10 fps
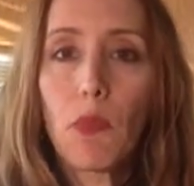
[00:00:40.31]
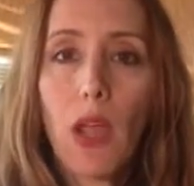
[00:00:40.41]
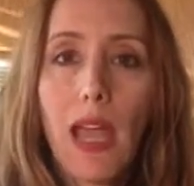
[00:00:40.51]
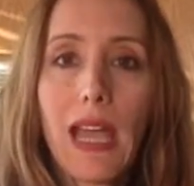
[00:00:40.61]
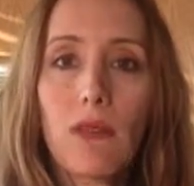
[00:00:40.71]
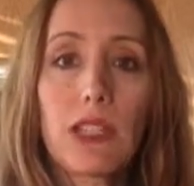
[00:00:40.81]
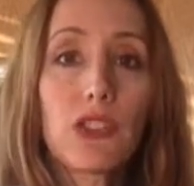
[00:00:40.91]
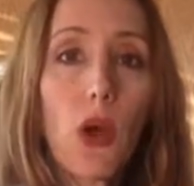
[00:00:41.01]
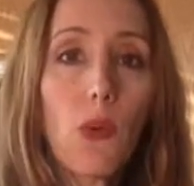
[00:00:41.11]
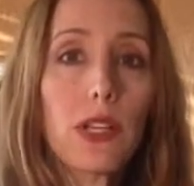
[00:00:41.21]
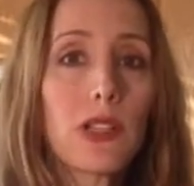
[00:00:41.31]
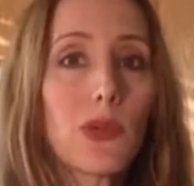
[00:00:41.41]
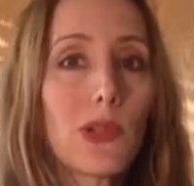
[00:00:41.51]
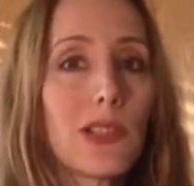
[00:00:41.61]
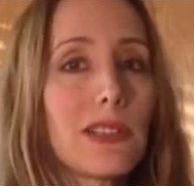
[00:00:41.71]
And we don't want to
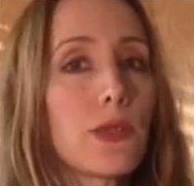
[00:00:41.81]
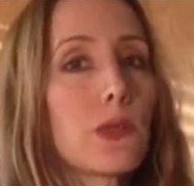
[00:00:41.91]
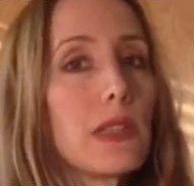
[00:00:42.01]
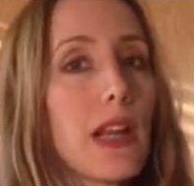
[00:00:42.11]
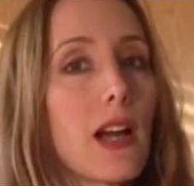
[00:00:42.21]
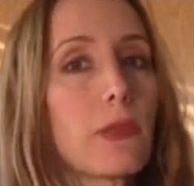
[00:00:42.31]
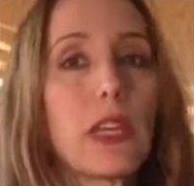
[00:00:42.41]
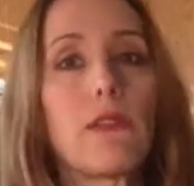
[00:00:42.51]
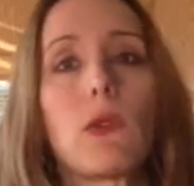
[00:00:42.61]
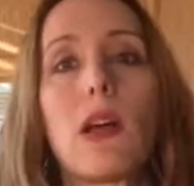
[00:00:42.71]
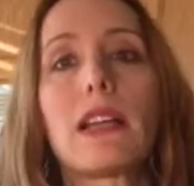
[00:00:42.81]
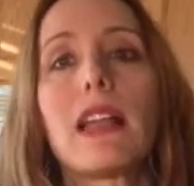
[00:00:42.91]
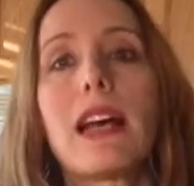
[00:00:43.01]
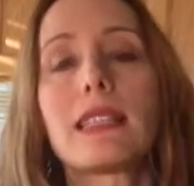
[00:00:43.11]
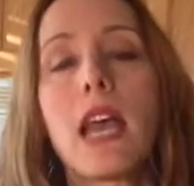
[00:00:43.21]
swirl. It's really hard when you have the wine
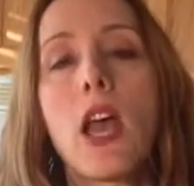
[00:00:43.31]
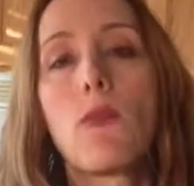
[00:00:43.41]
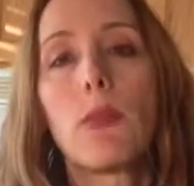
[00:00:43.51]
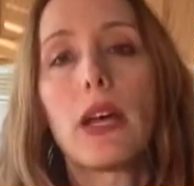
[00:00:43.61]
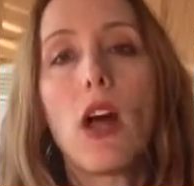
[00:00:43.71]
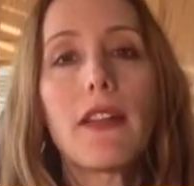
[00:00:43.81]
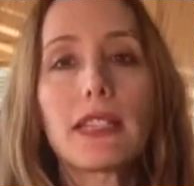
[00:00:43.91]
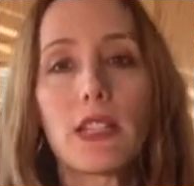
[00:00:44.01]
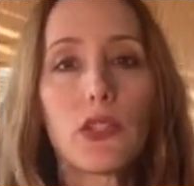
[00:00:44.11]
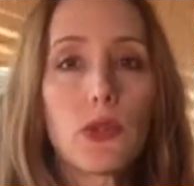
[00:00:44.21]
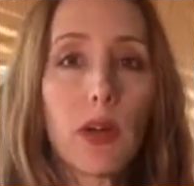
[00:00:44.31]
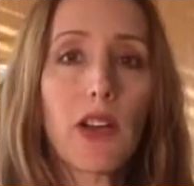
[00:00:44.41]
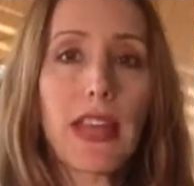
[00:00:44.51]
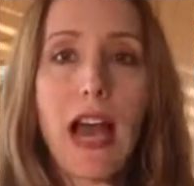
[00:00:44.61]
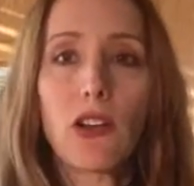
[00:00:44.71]
glass, but all that's going to do is bring all
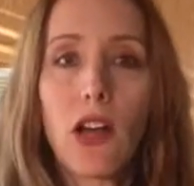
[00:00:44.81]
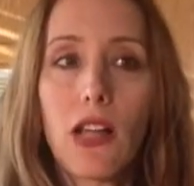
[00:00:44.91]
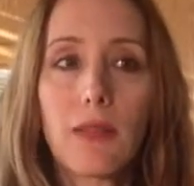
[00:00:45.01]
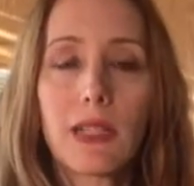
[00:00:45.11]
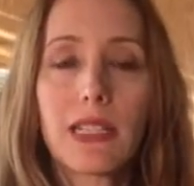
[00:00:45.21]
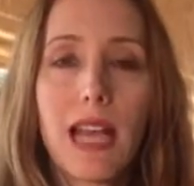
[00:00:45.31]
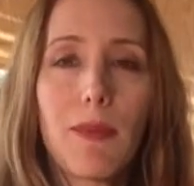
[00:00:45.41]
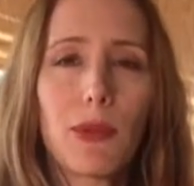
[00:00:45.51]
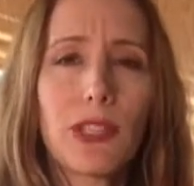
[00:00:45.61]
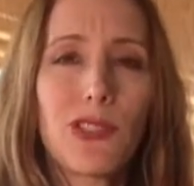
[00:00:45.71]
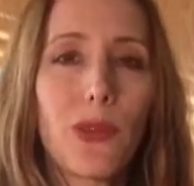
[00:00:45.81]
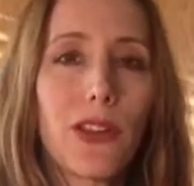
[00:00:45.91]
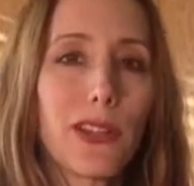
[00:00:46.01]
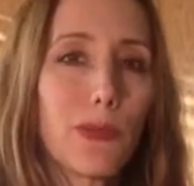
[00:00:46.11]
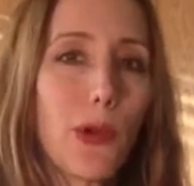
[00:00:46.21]
the alcohol up to the top, and we just want
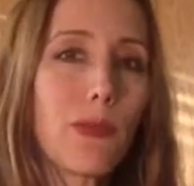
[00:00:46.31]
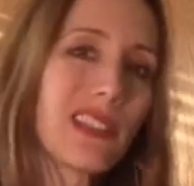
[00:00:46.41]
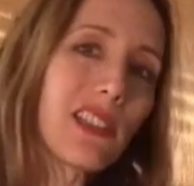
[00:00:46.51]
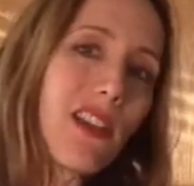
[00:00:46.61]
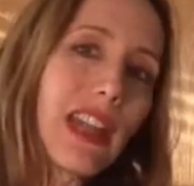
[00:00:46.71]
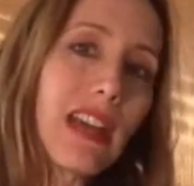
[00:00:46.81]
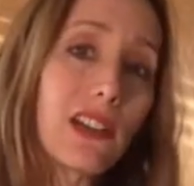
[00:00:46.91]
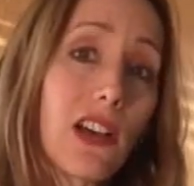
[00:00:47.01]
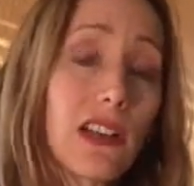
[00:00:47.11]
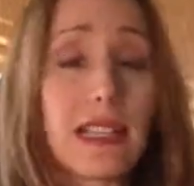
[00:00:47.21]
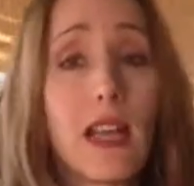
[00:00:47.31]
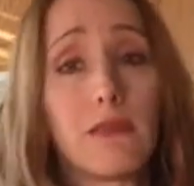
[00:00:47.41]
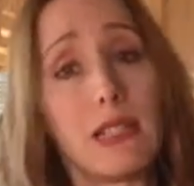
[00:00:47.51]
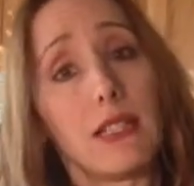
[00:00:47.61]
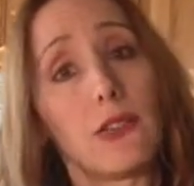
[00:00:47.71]
all the aromas, and all that alcohol
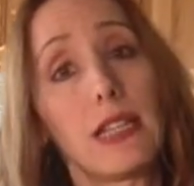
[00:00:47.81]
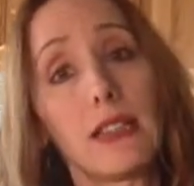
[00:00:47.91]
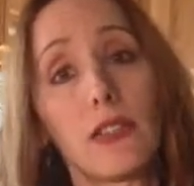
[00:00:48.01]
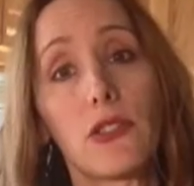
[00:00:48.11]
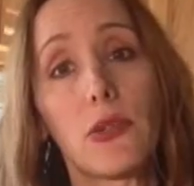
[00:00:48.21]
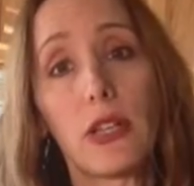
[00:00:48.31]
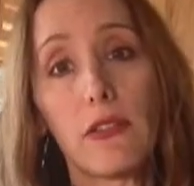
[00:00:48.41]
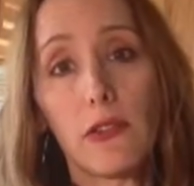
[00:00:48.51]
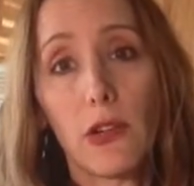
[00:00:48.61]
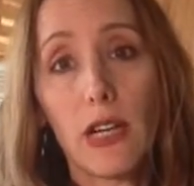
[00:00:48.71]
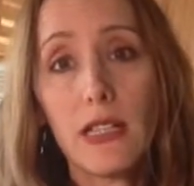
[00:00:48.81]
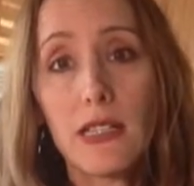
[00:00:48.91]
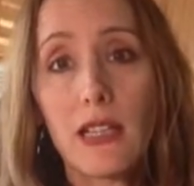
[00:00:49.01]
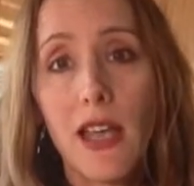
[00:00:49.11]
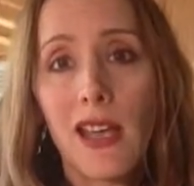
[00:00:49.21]
that's already in there is doing it for
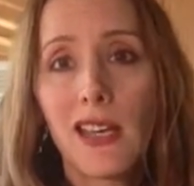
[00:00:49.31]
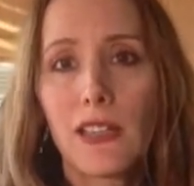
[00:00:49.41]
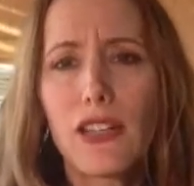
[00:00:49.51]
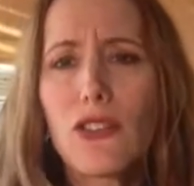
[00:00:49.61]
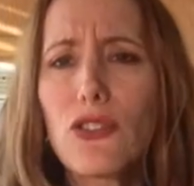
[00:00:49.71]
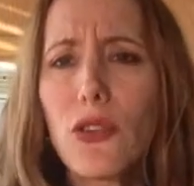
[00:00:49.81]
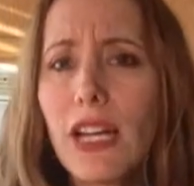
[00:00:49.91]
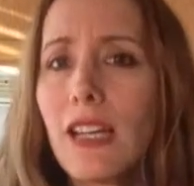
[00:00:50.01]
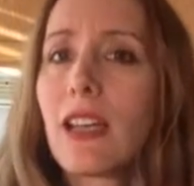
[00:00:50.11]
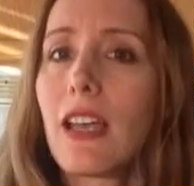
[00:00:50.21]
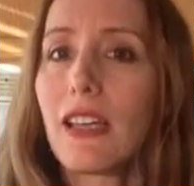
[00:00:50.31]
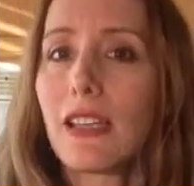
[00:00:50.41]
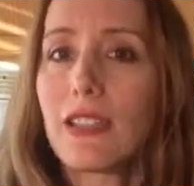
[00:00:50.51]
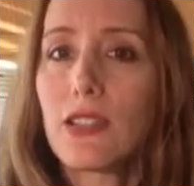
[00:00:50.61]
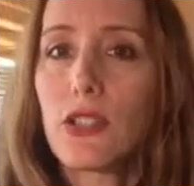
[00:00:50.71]
us. Little trick
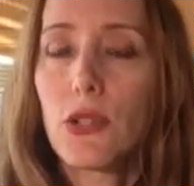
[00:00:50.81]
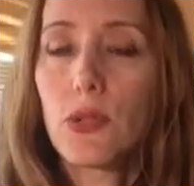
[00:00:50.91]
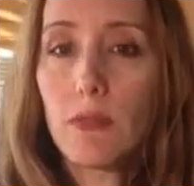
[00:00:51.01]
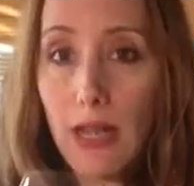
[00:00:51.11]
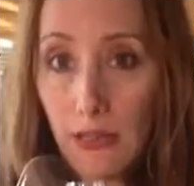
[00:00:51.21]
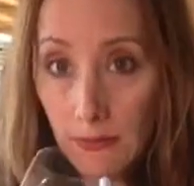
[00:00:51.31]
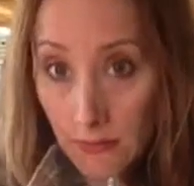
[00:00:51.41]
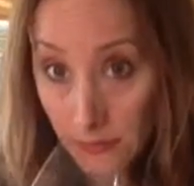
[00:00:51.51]
is to smell